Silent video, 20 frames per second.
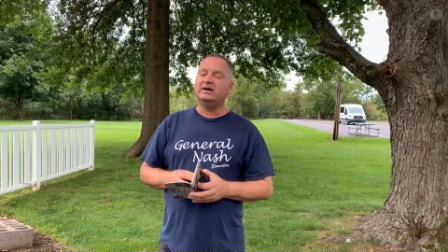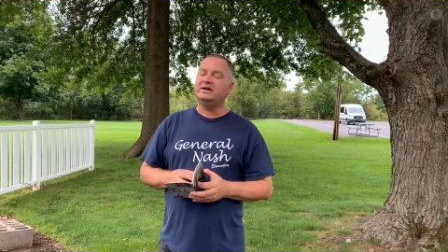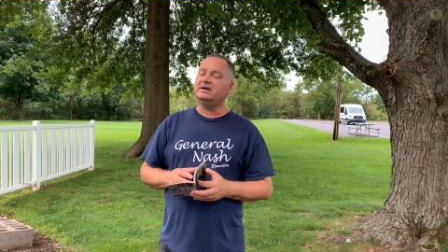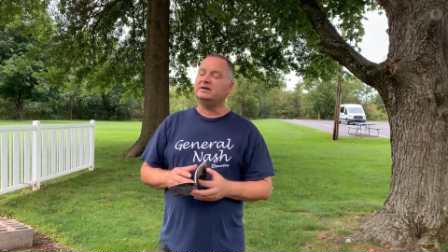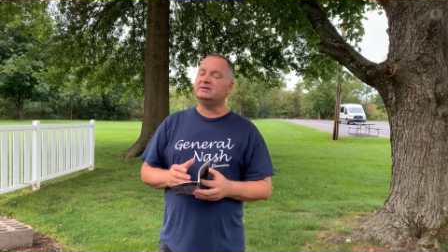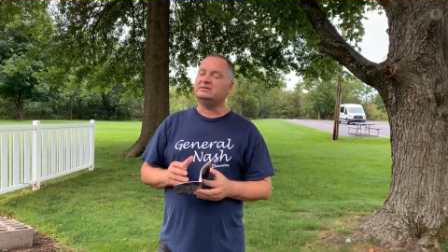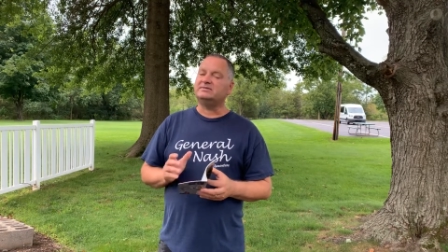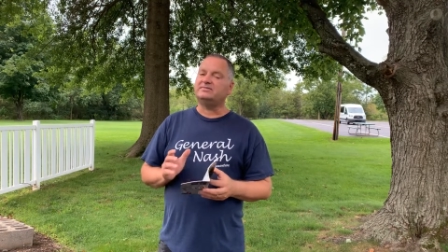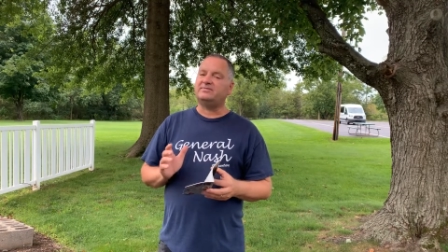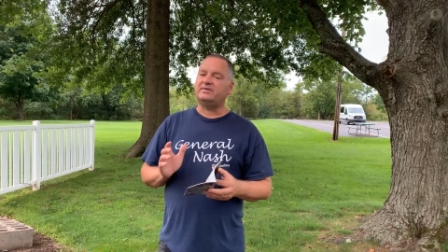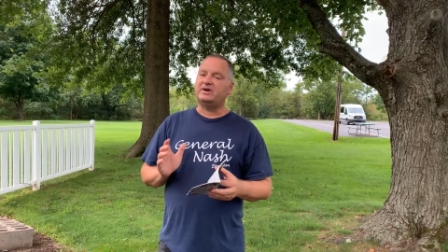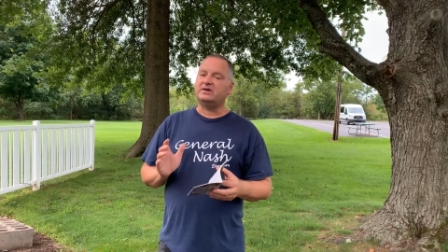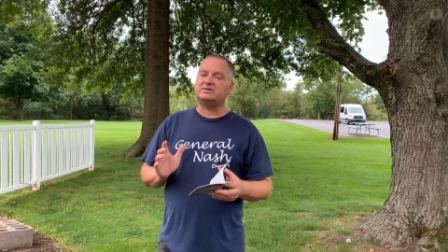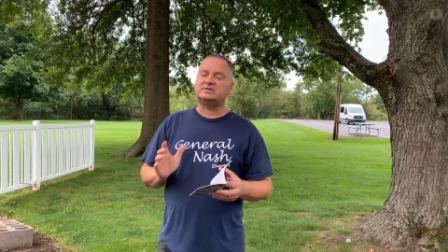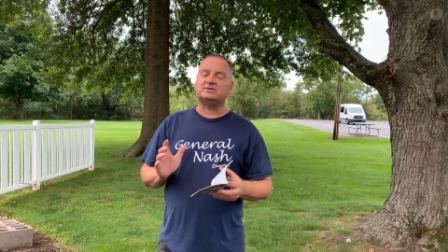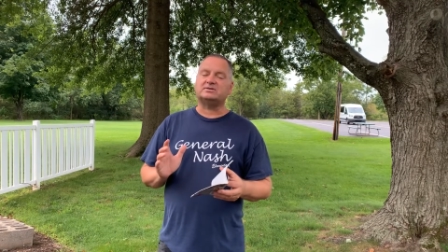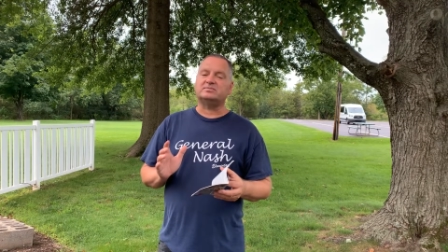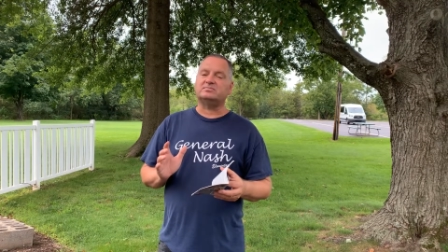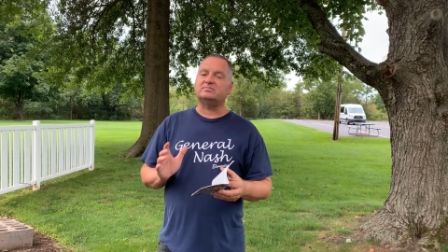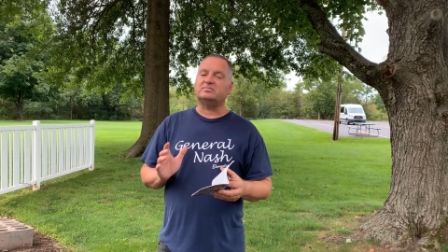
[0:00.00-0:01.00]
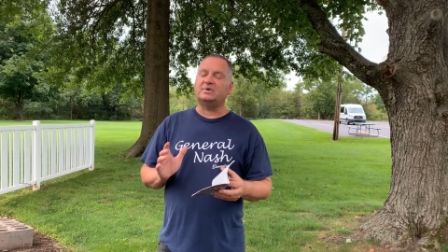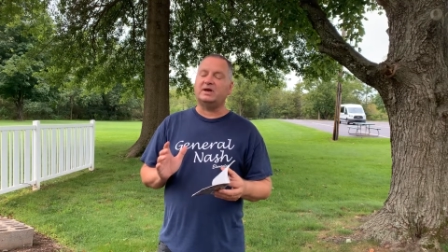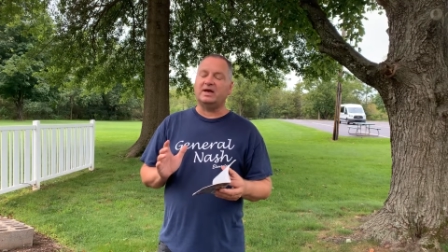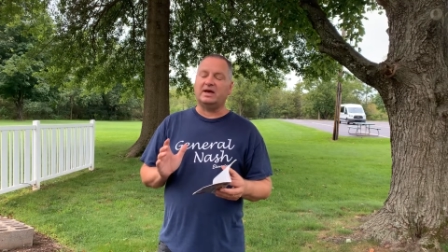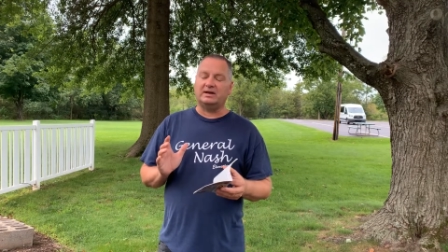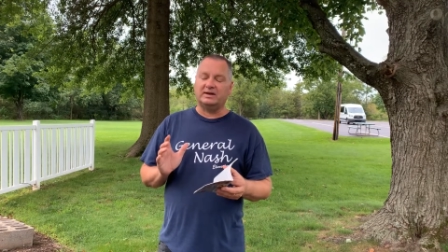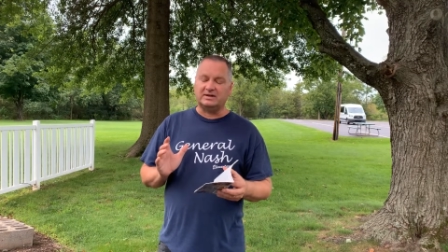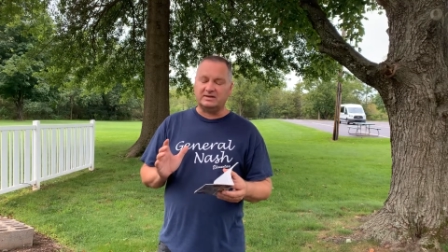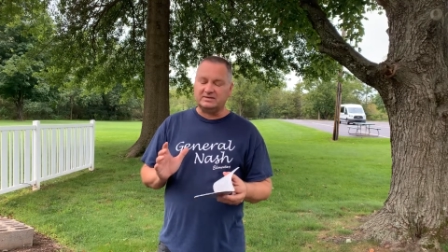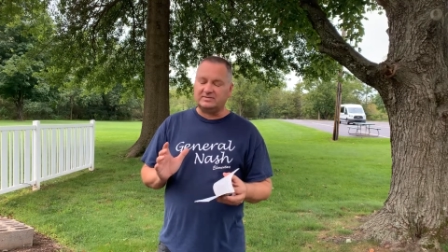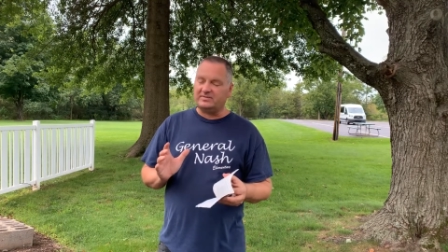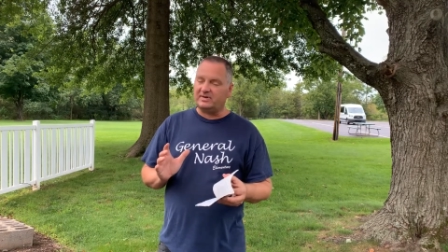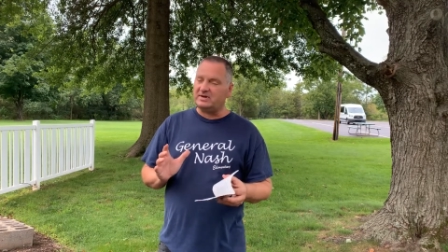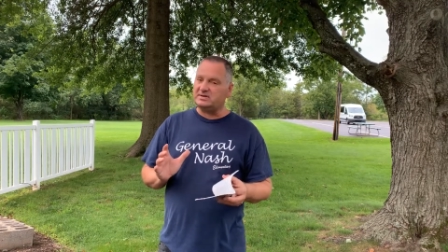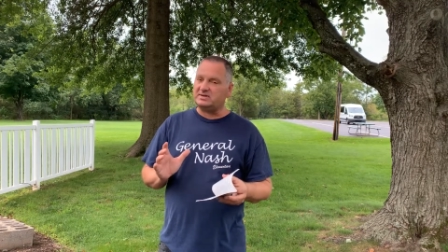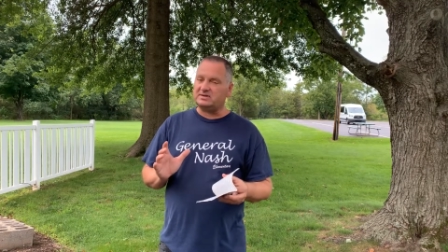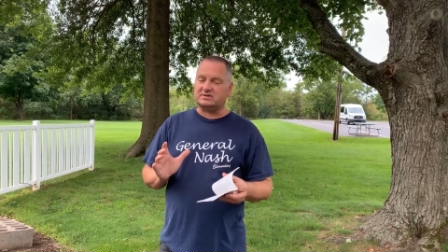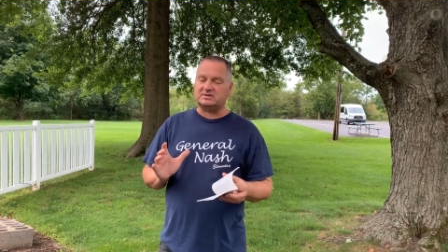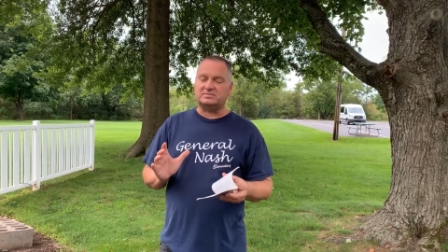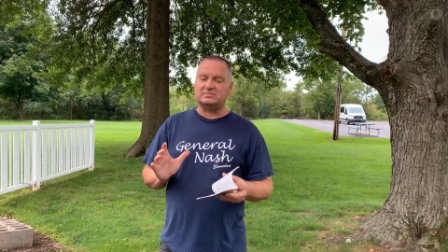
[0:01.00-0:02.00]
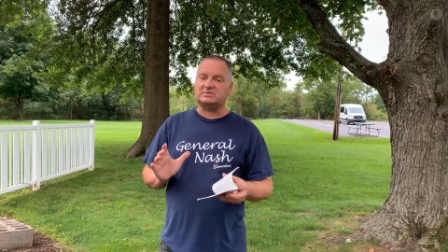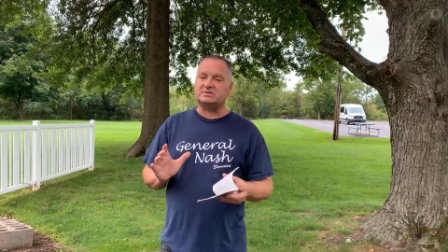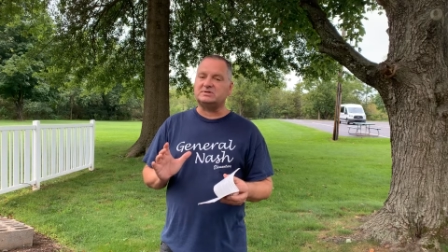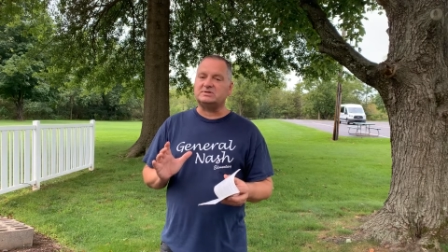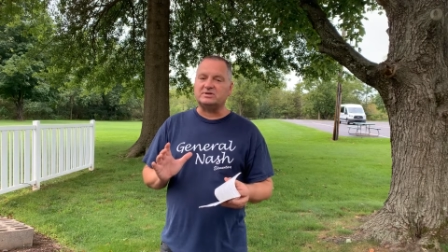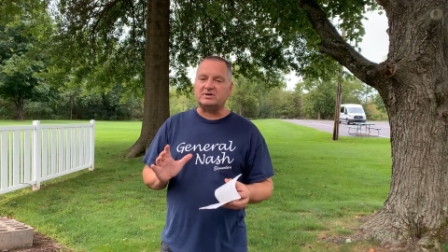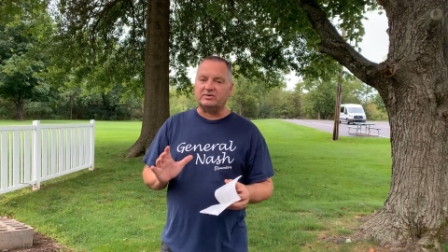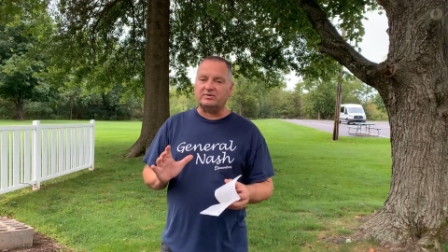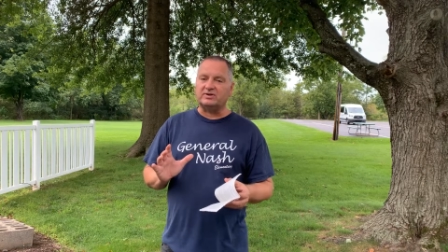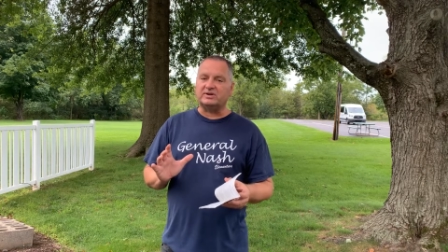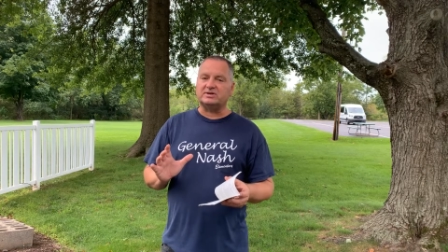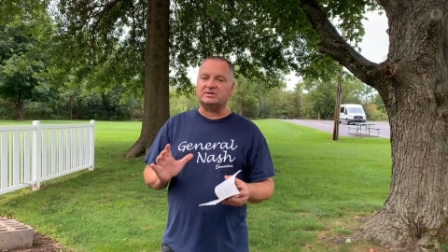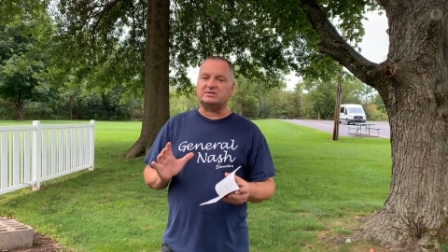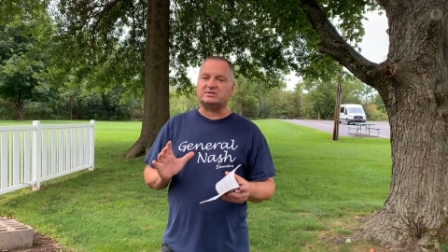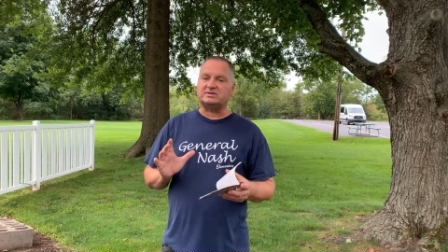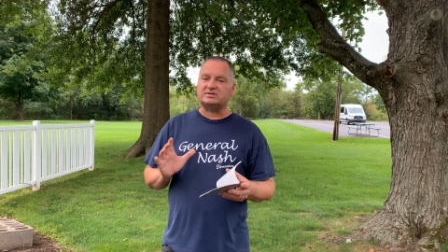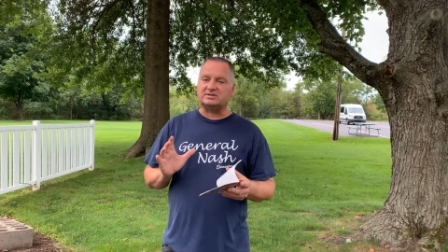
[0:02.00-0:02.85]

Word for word: He's faced some and is facing some serious,